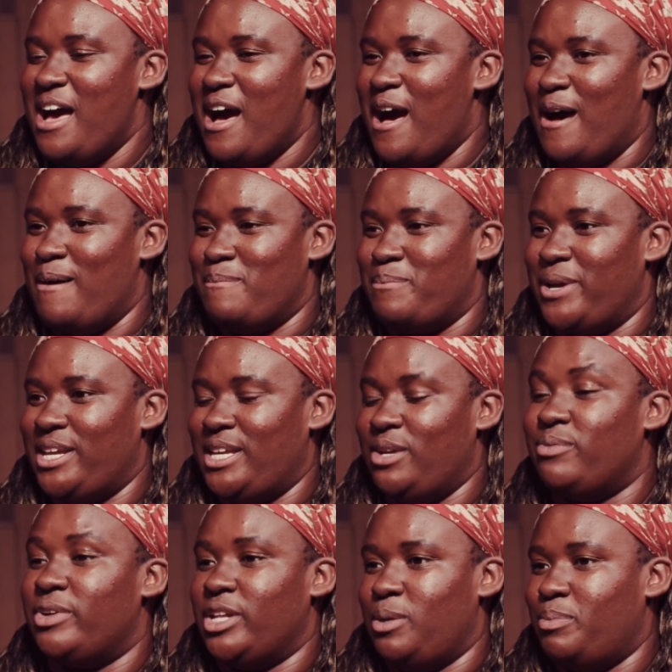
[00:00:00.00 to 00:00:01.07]
But he
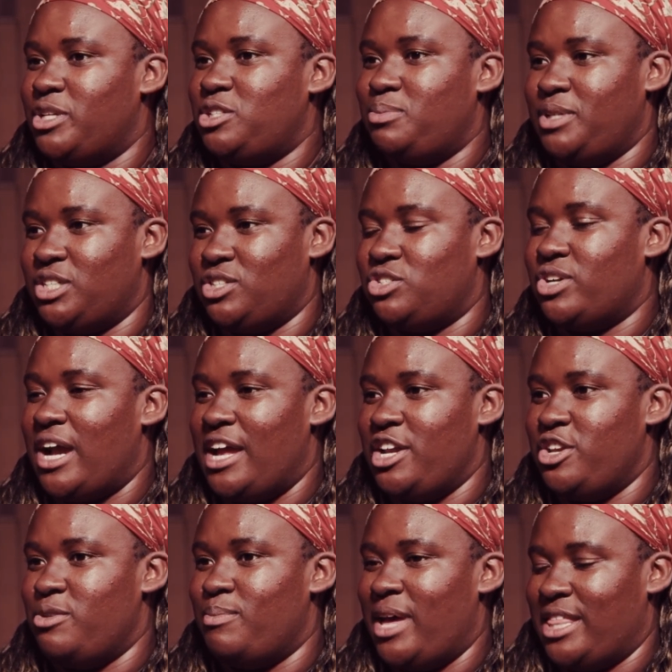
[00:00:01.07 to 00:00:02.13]
really pushed me to try a
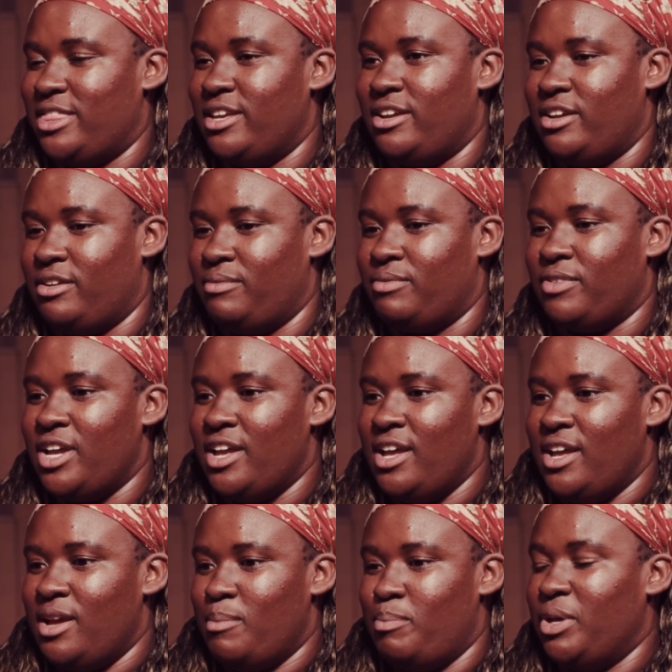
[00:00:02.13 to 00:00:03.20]
new method of
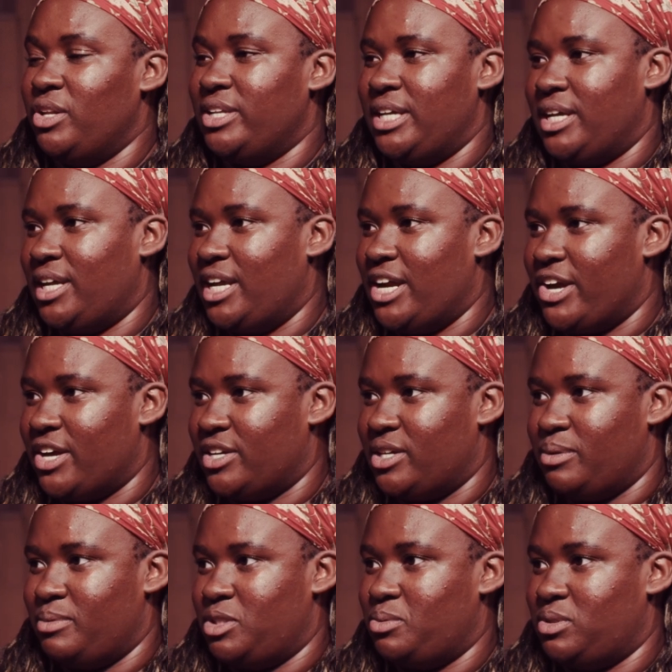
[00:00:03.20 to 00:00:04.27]
building a
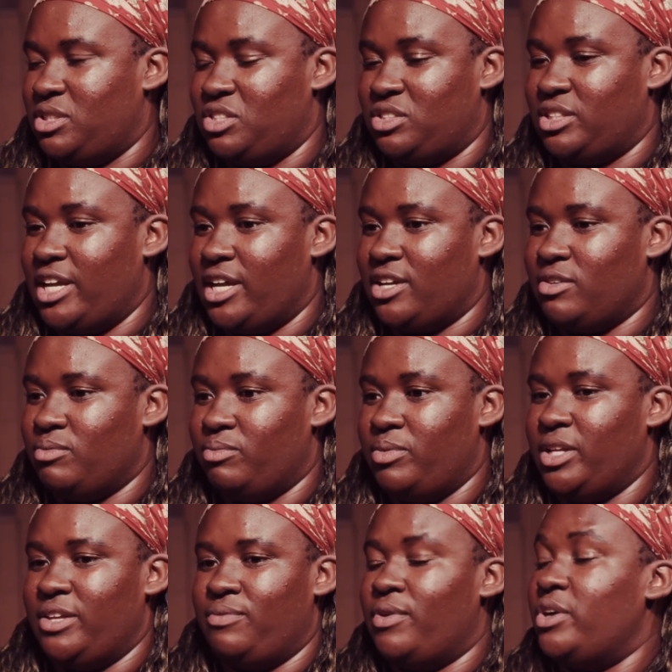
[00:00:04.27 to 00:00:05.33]
character, which was just like
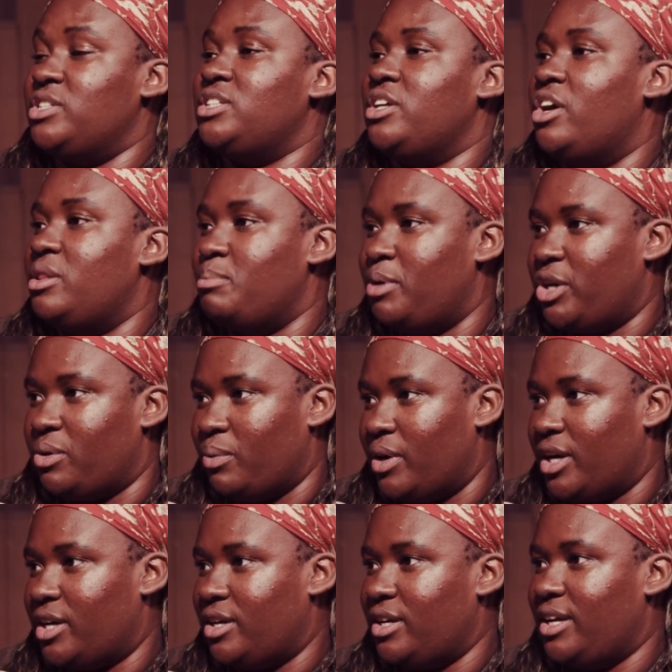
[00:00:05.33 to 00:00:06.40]
really focusing on the book
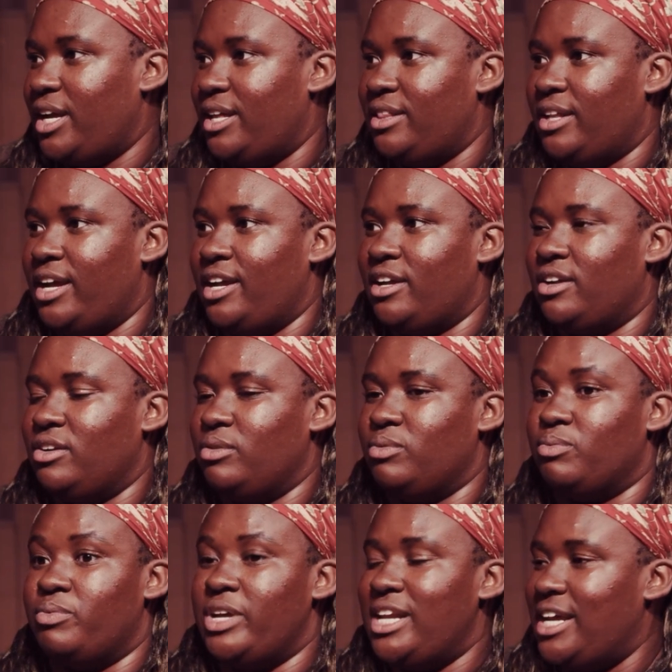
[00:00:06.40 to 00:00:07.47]
work and like
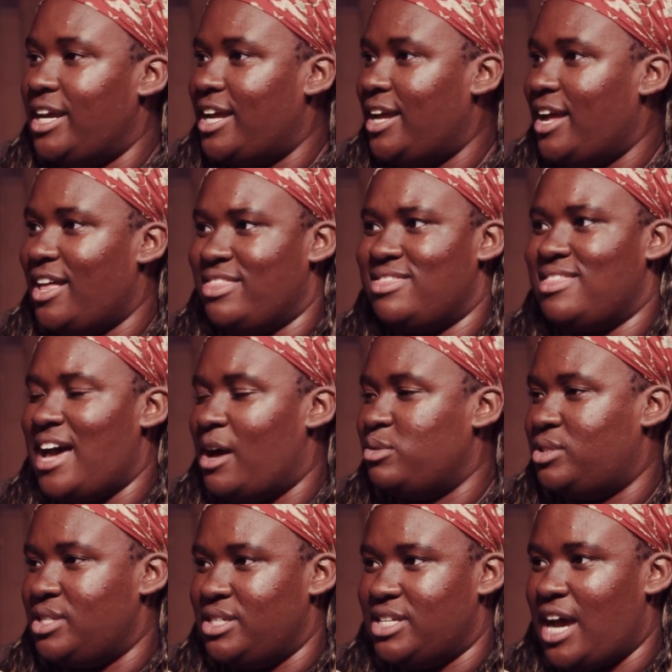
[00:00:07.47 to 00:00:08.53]
reading it
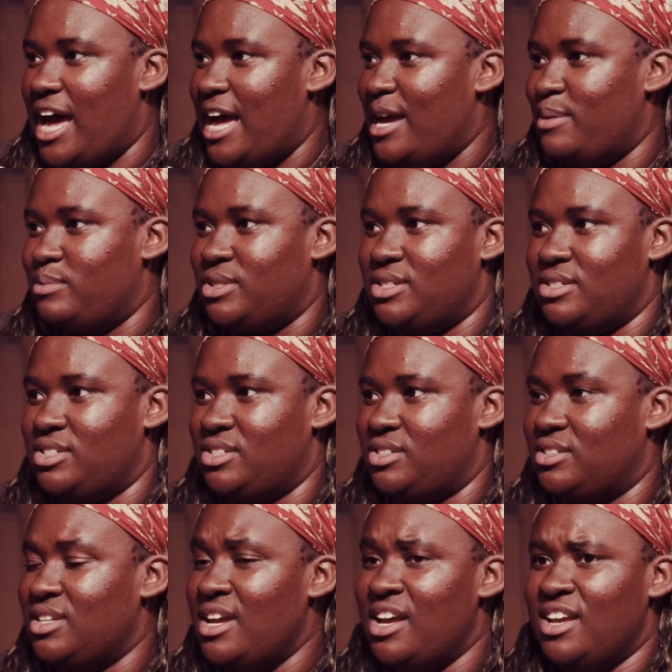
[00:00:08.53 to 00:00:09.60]
1,000 times and
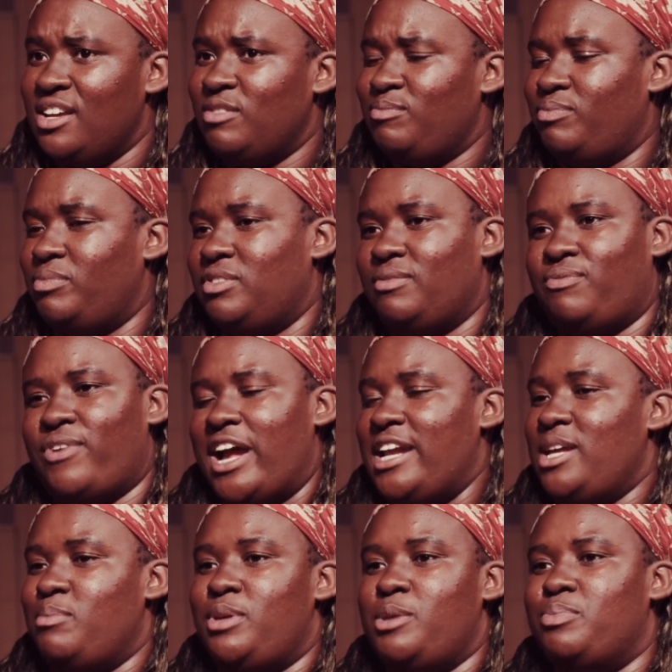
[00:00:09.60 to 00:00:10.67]
just
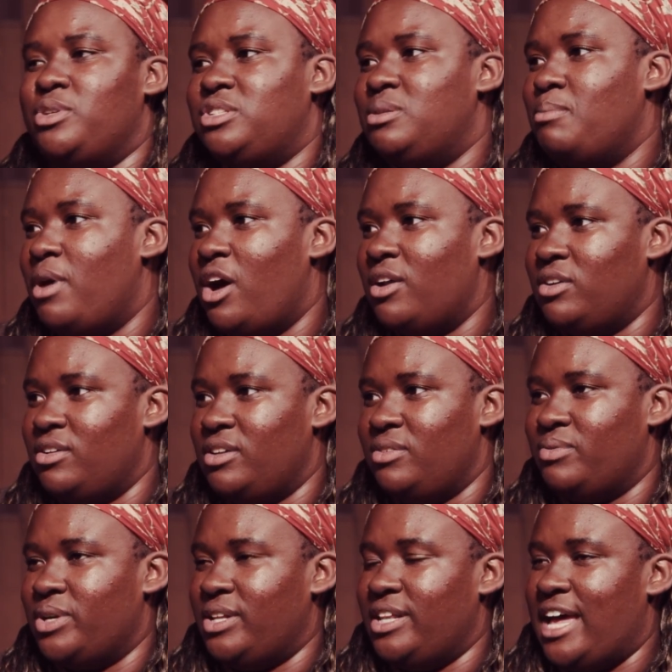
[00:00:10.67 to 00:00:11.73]
finding people to model in
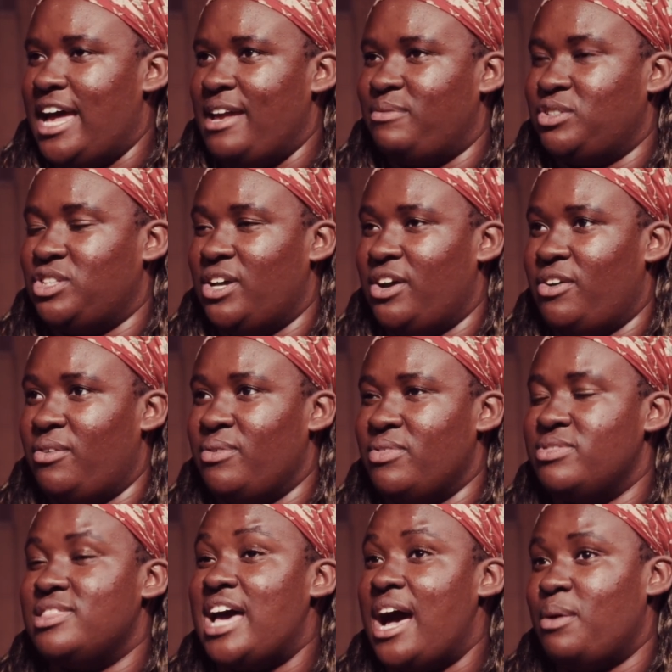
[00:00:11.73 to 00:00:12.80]
real life. So
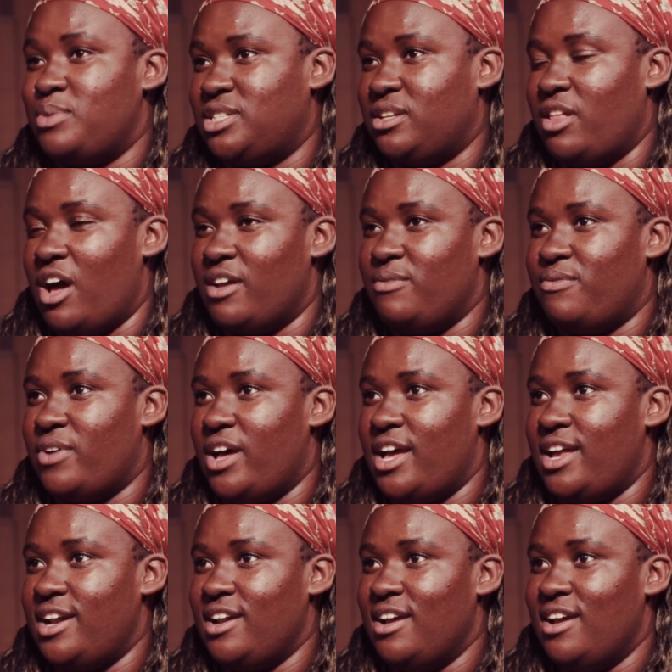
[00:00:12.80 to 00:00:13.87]
that was a lot of
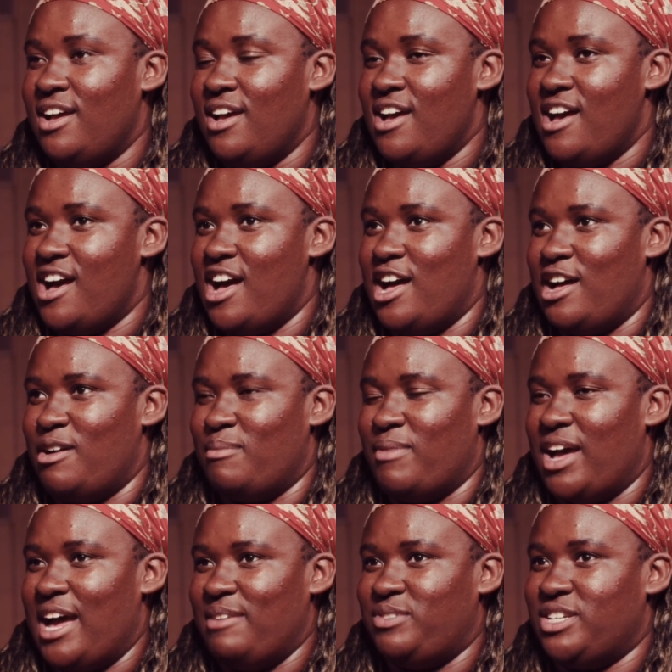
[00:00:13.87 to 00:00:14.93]
fun.
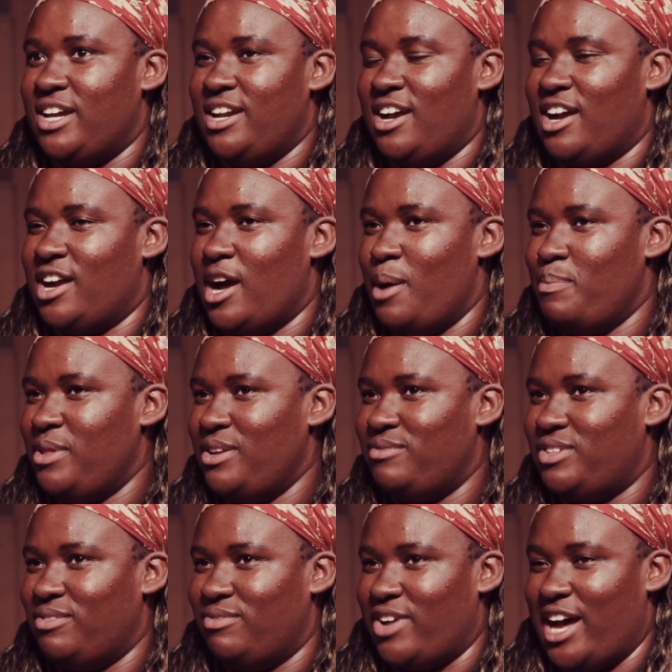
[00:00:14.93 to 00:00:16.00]
I've done a couple of
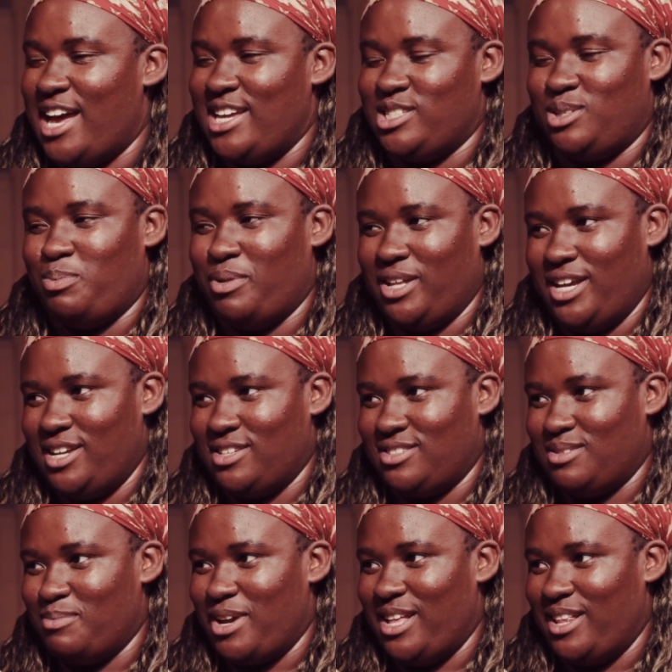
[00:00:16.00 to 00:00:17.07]
devised plays
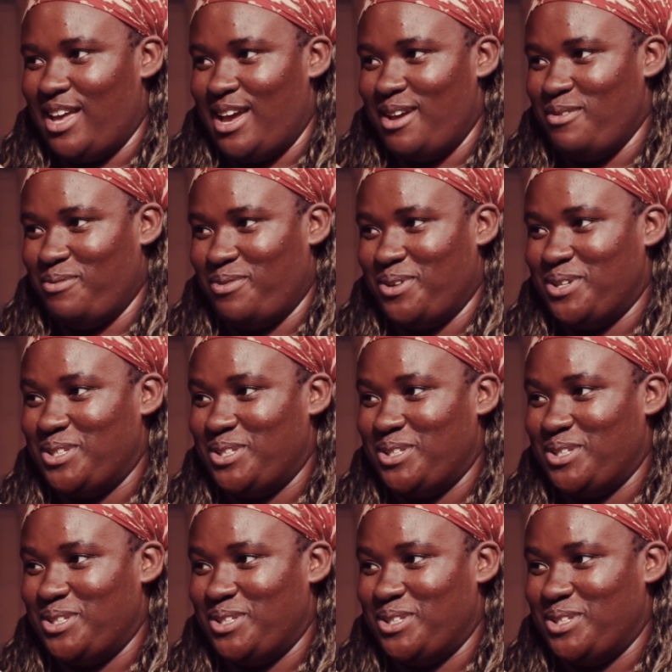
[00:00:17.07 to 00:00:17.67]
in my life.